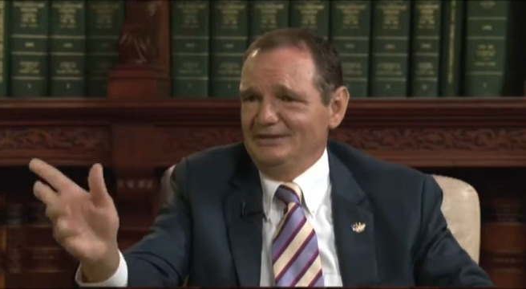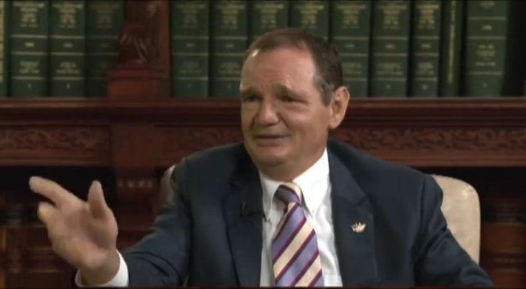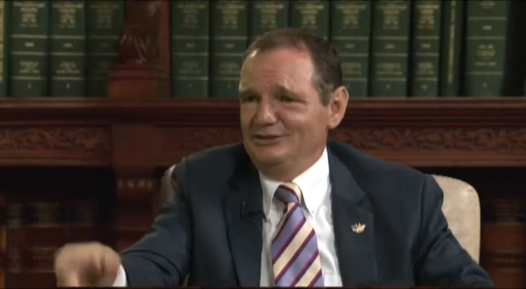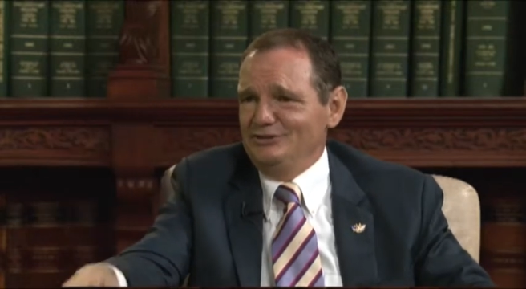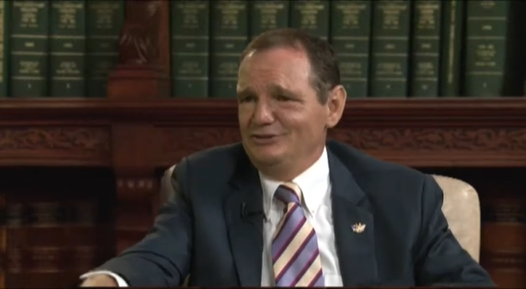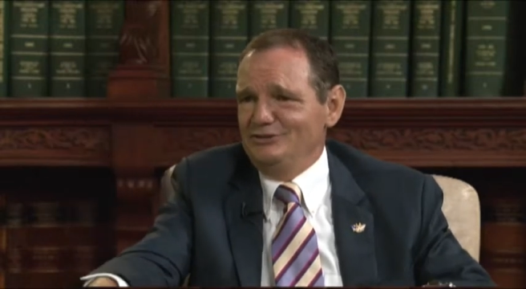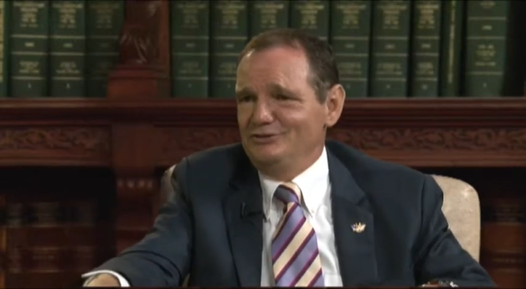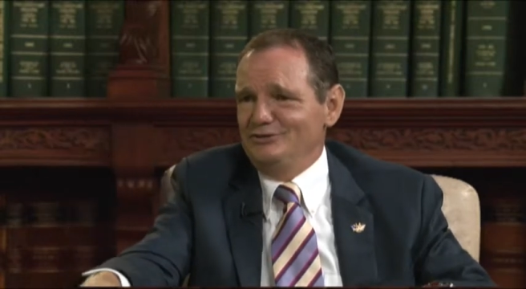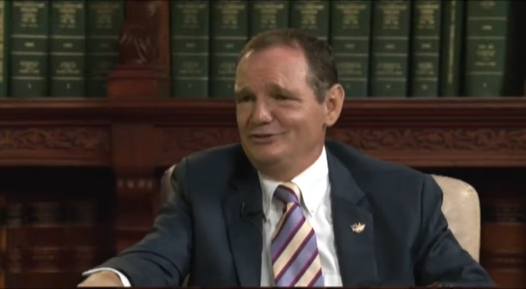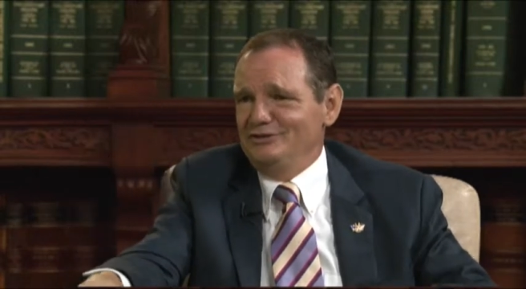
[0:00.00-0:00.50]
did
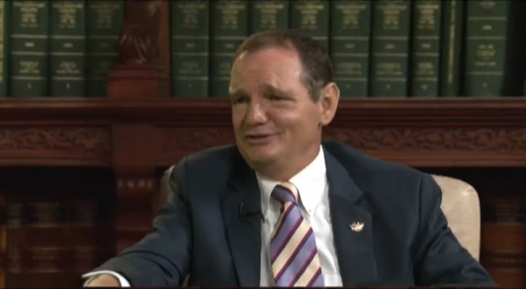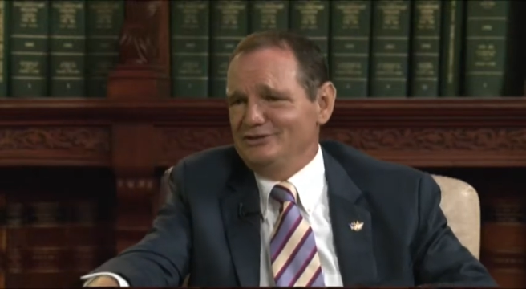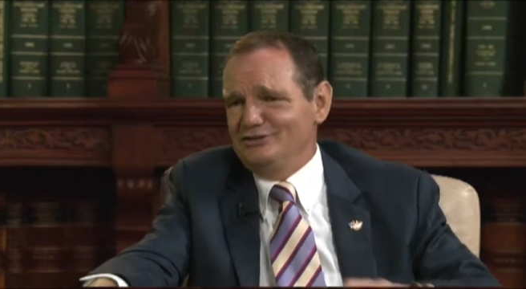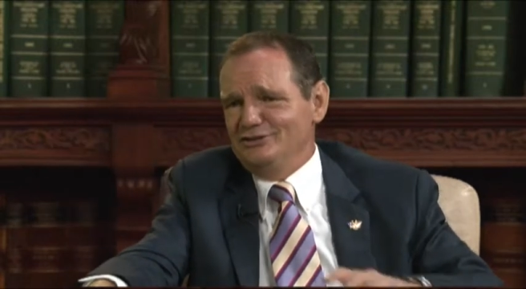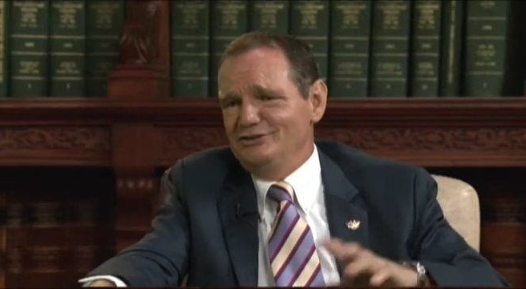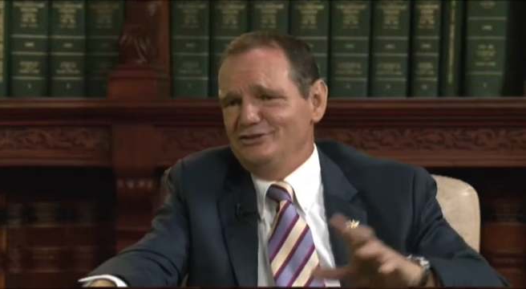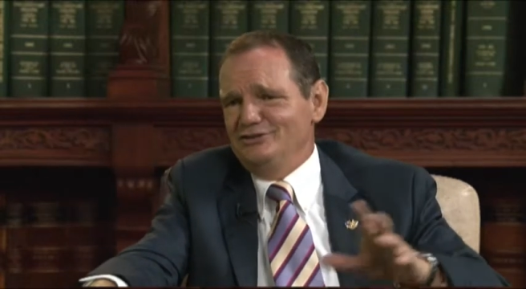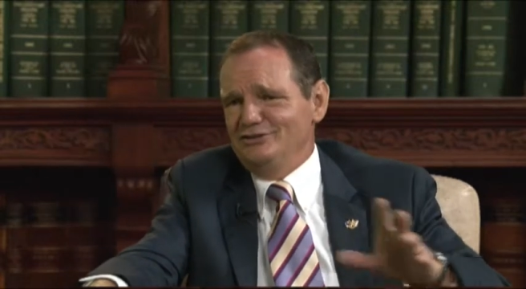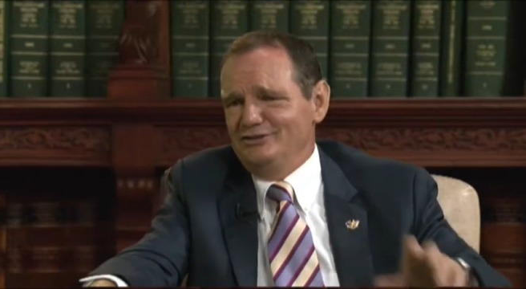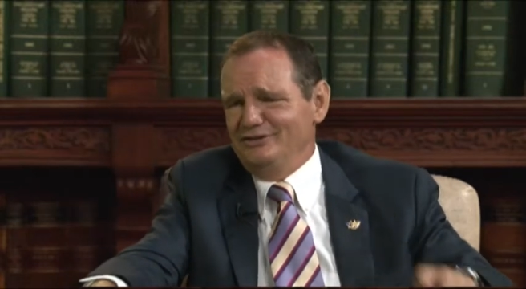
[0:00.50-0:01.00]
you do this?
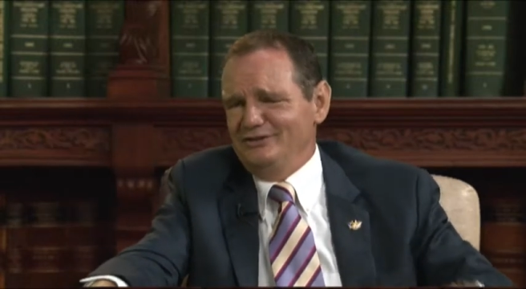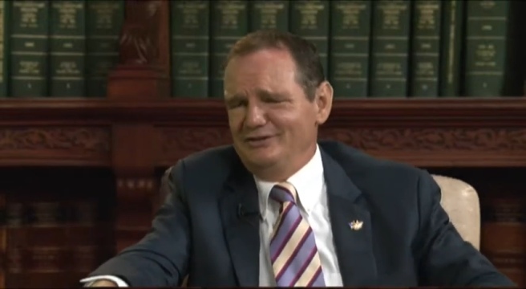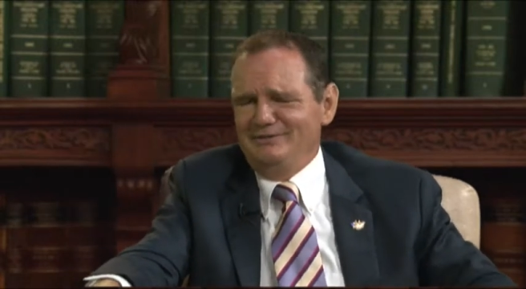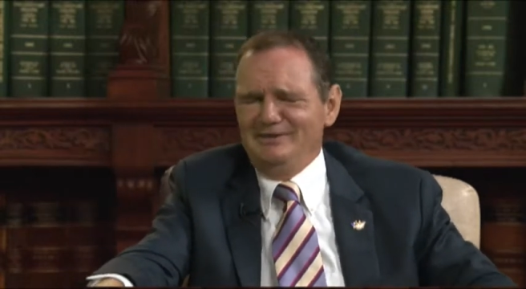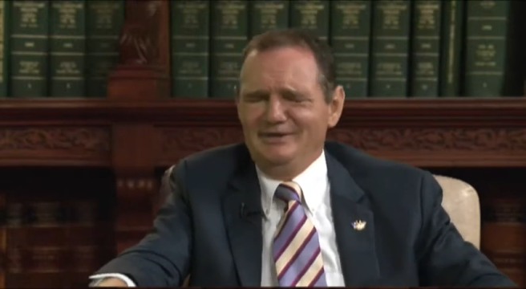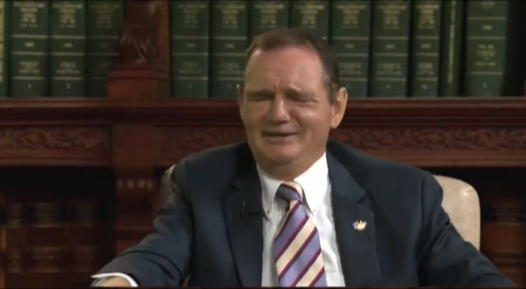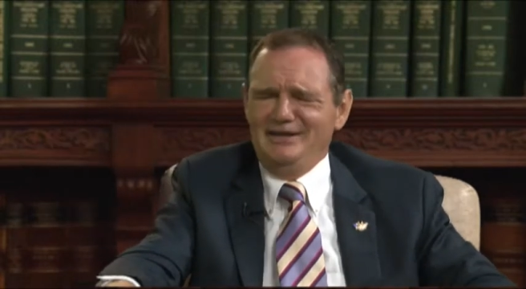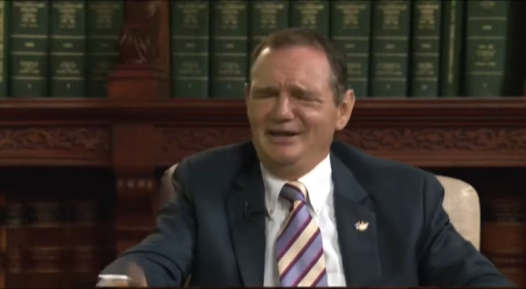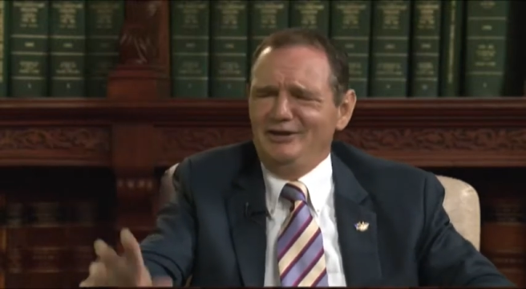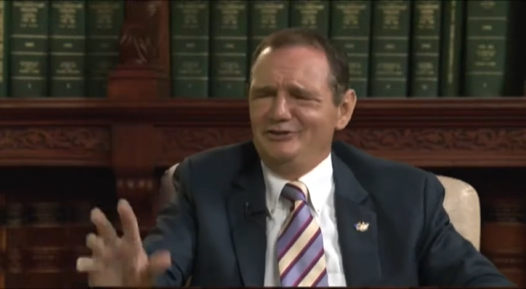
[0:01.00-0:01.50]
Did you do that?
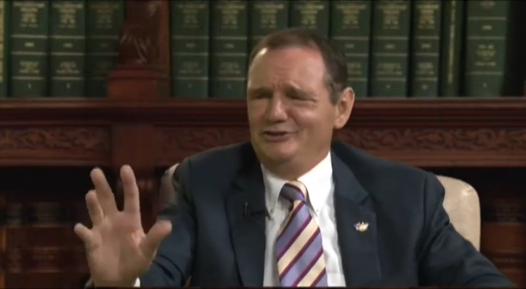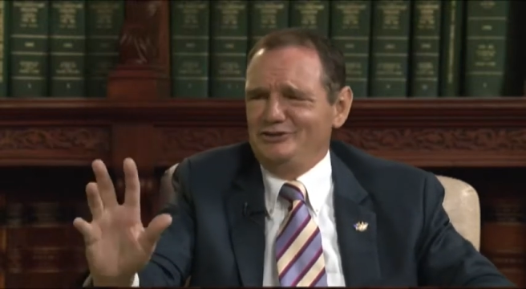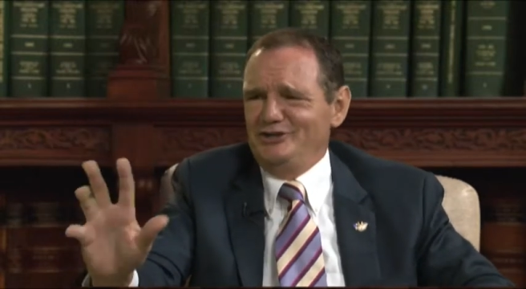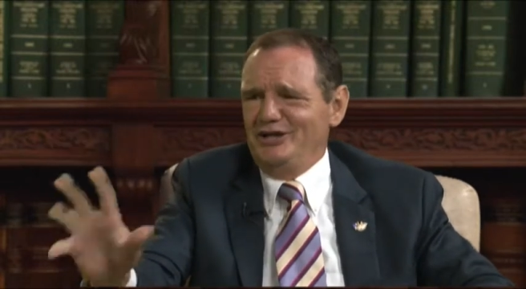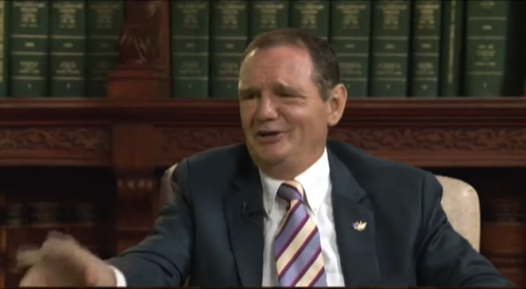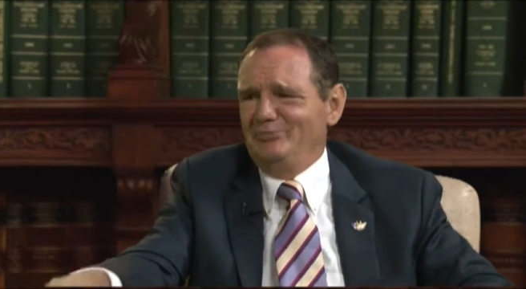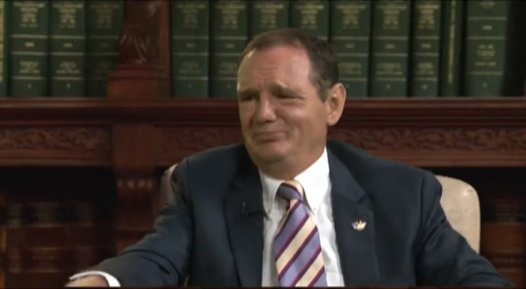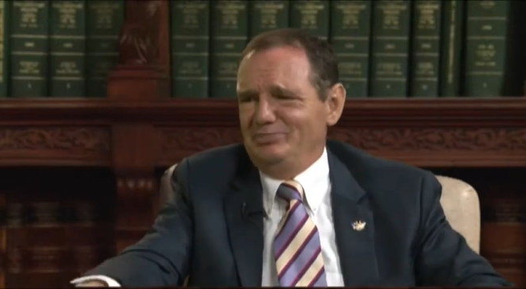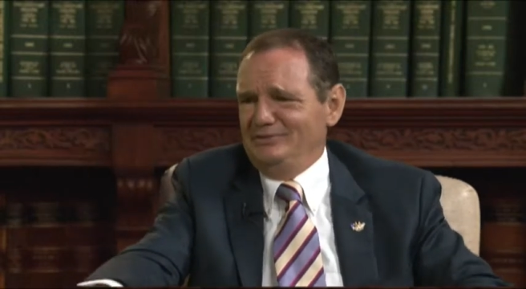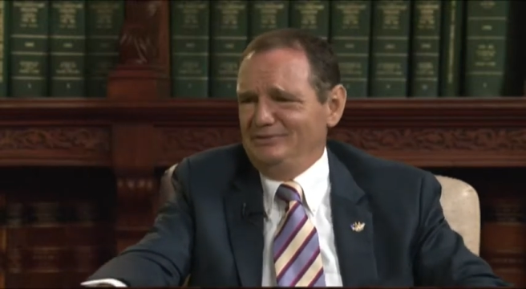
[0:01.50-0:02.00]
Like, go
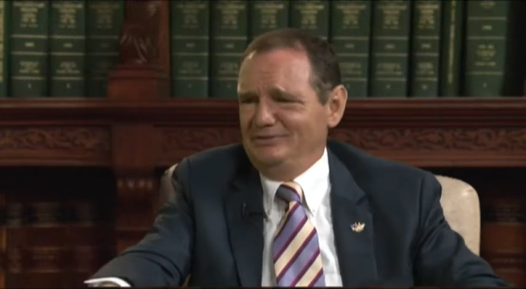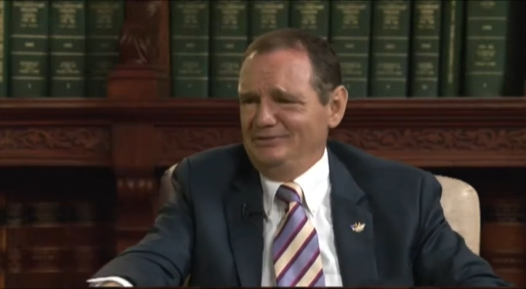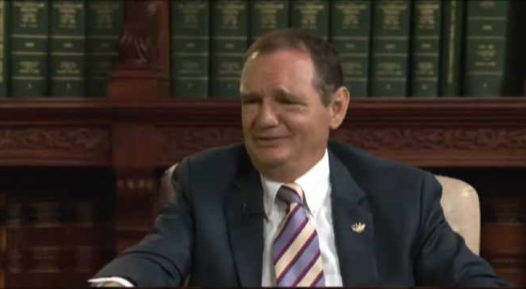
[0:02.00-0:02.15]
jump.